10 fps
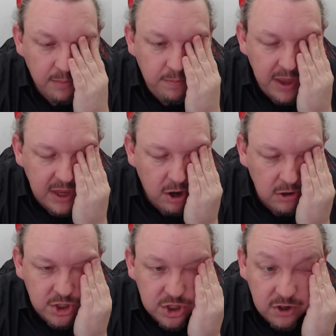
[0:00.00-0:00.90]
Be
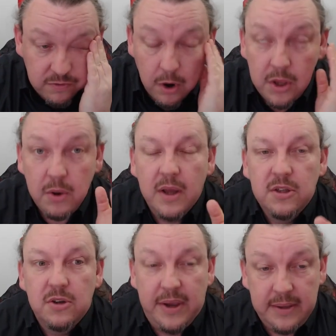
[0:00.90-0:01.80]
conscious of what you are
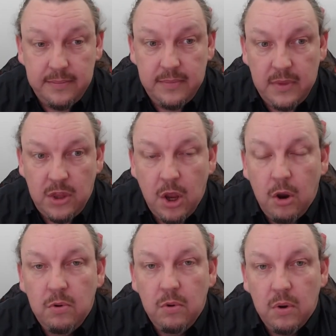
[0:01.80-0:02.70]
doing.
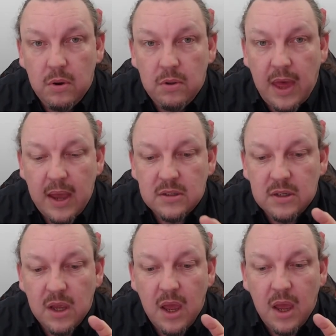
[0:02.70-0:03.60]
Know
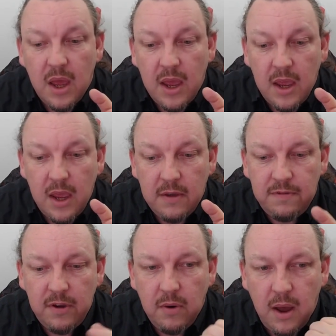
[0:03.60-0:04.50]
that if
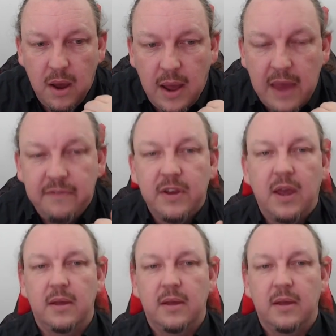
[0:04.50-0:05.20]
you are ever.